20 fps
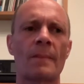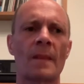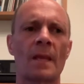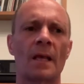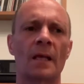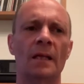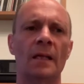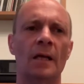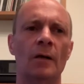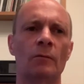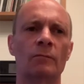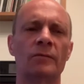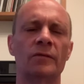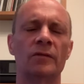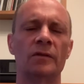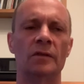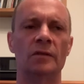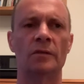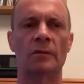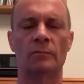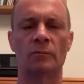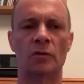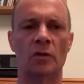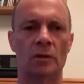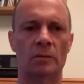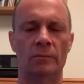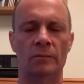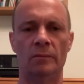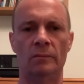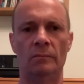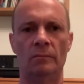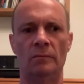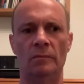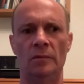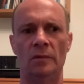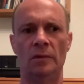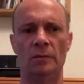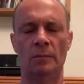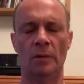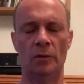Now, obviously, sometimes
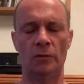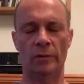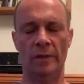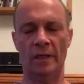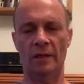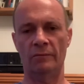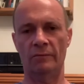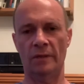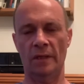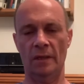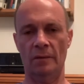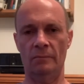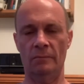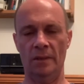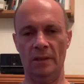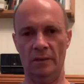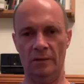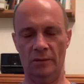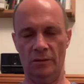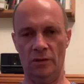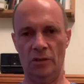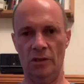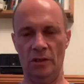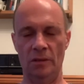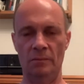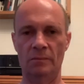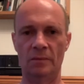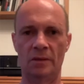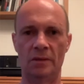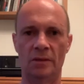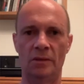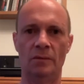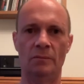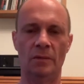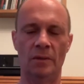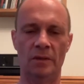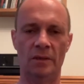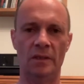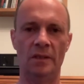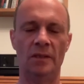you might not have that amount of time because you
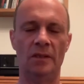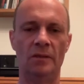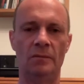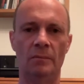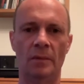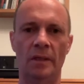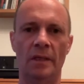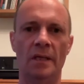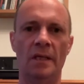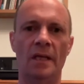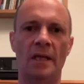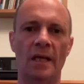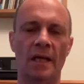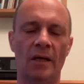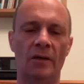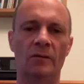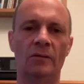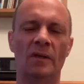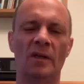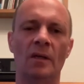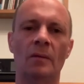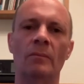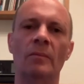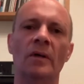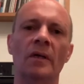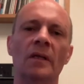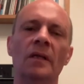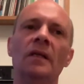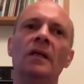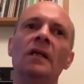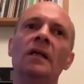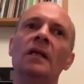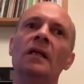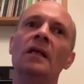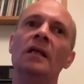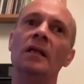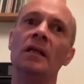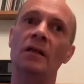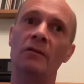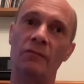might need your money now. But
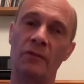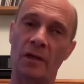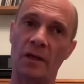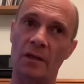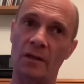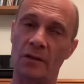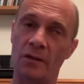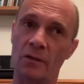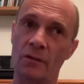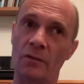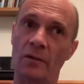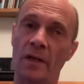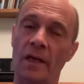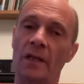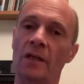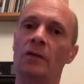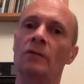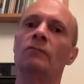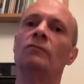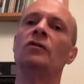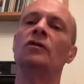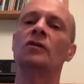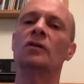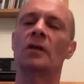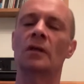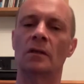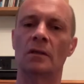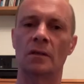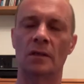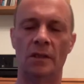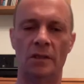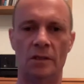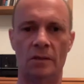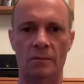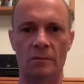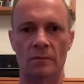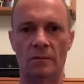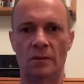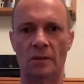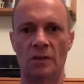if you're going to do that, you're just going to need
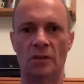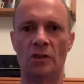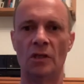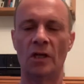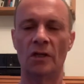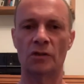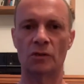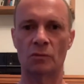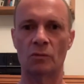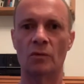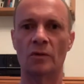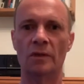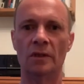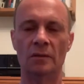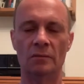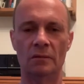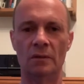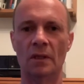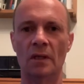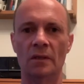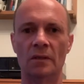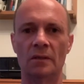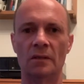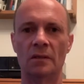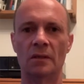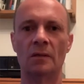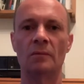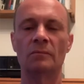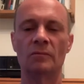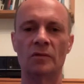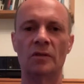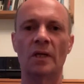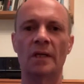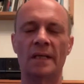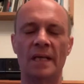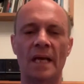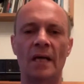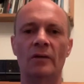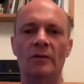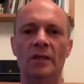to adjust what you were going to
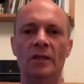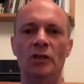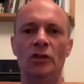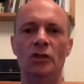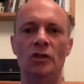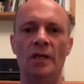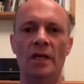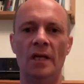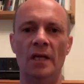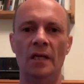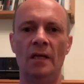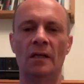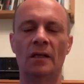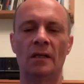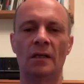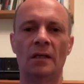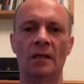take out each year.